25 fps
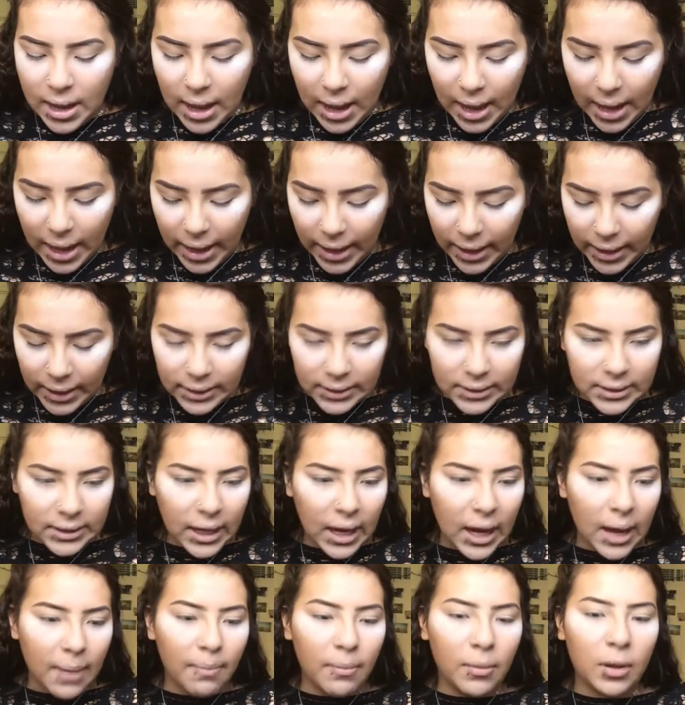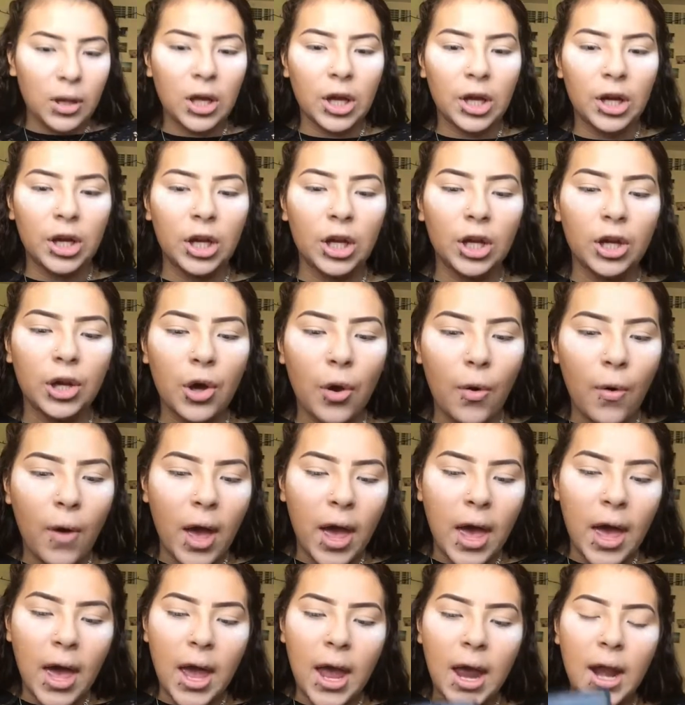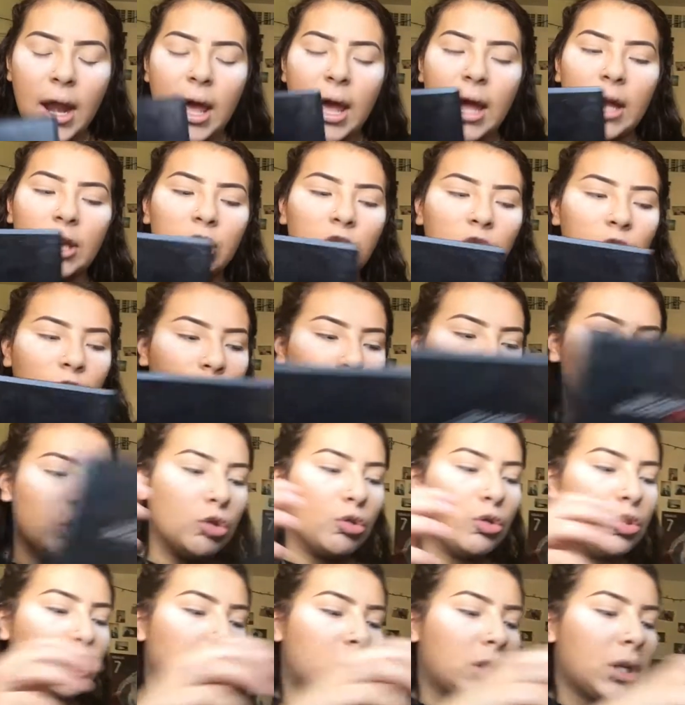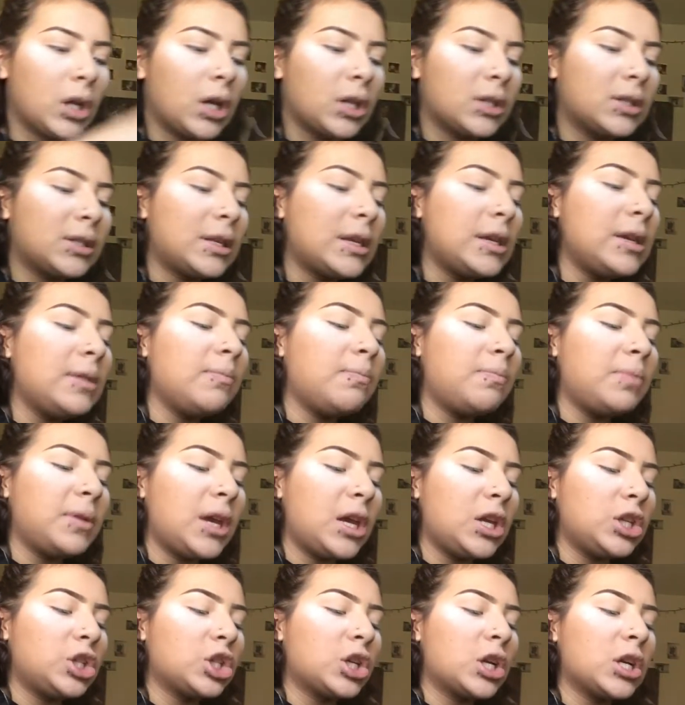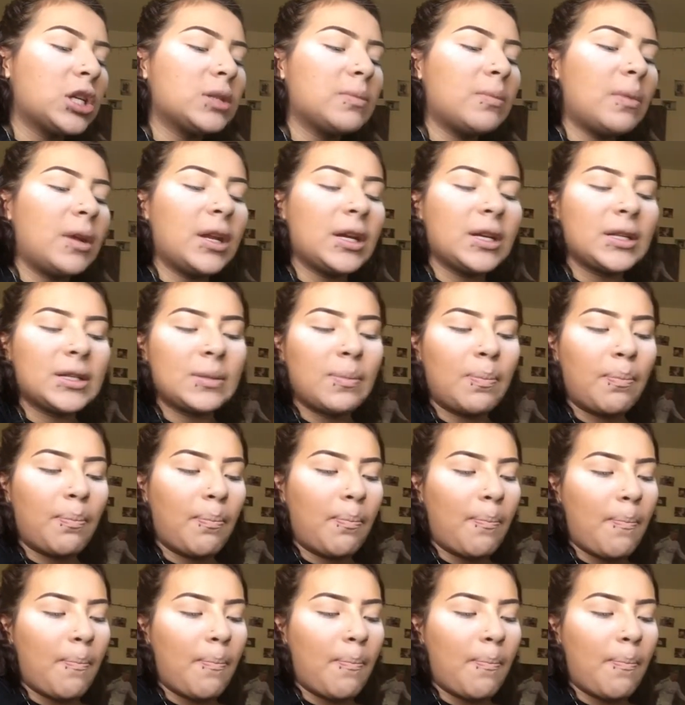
And I'm gonna go ahead and just use the same BH Cosmetics